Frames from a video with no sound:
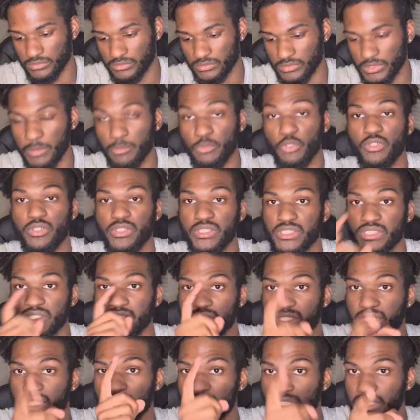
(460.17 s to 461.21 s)
I'm going to
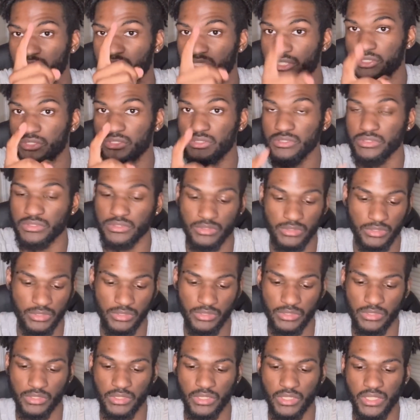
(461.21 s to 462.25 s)
Chicago,
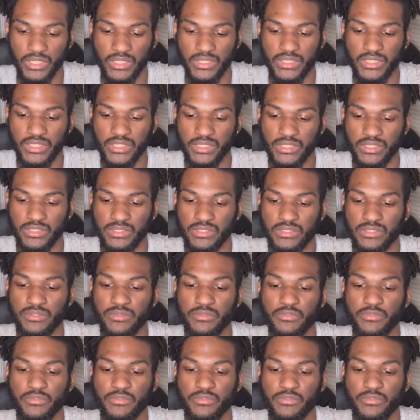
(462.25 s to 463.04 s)
and then